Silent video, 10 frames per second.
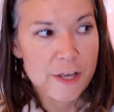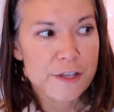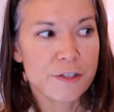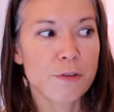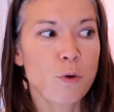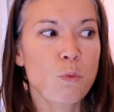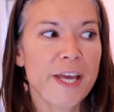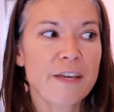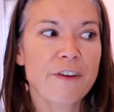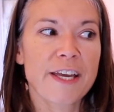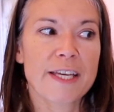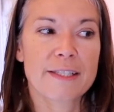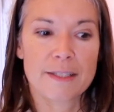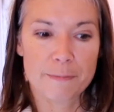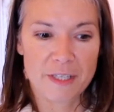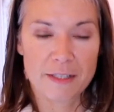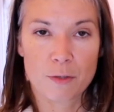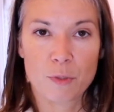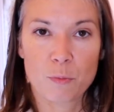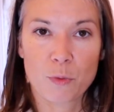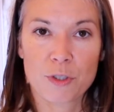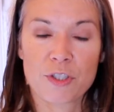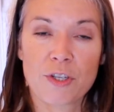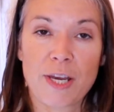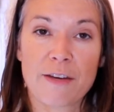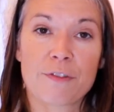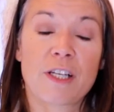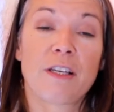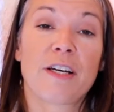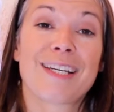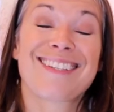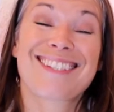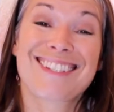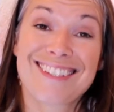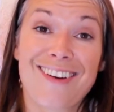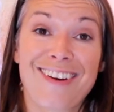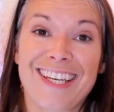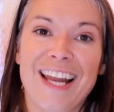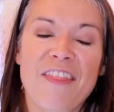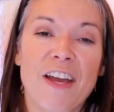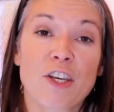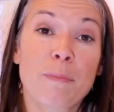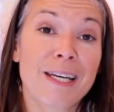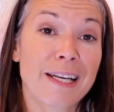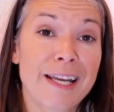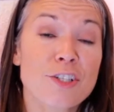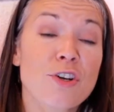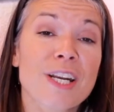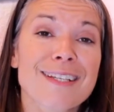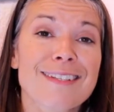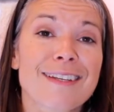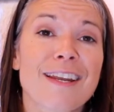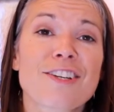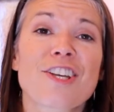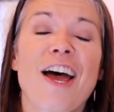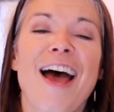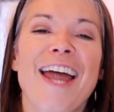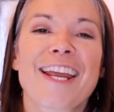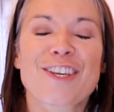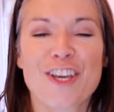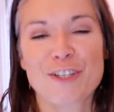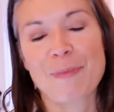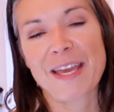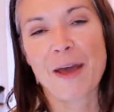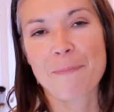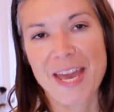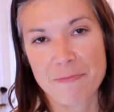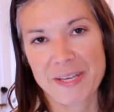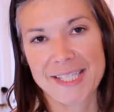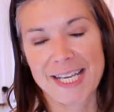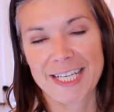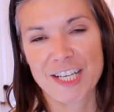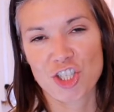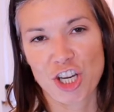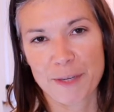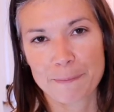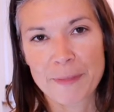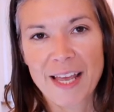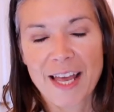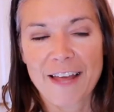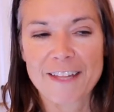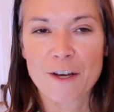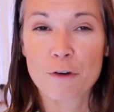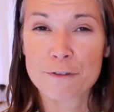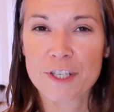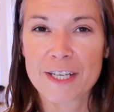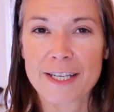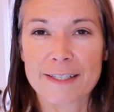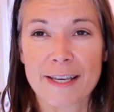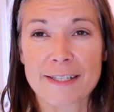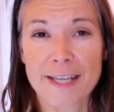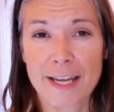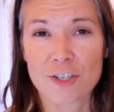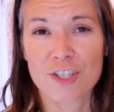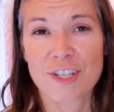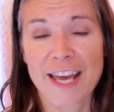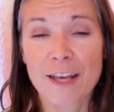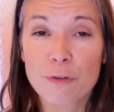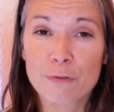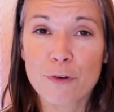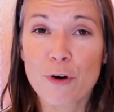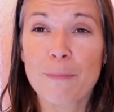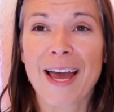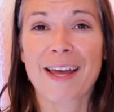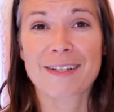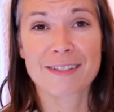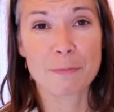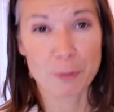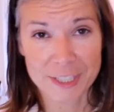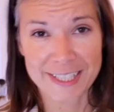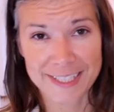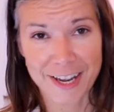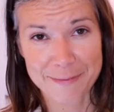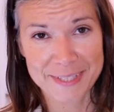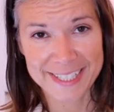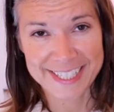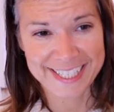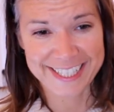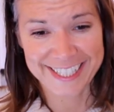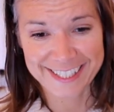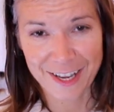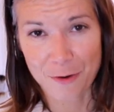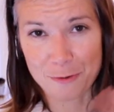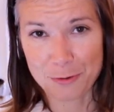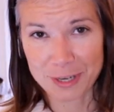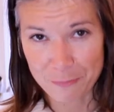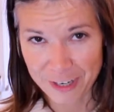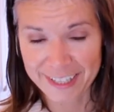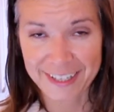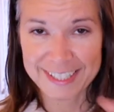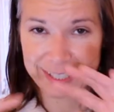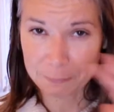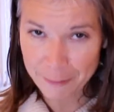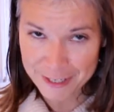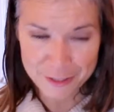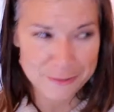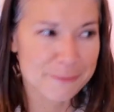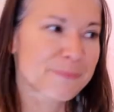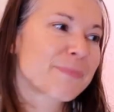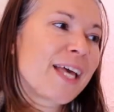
So the waiver is something that we want to have the client sign, and that could be an electronic signature and it could be a paper signature. And that often is attached to the health form, and the booking terms and conditions are all in one nice little bundle.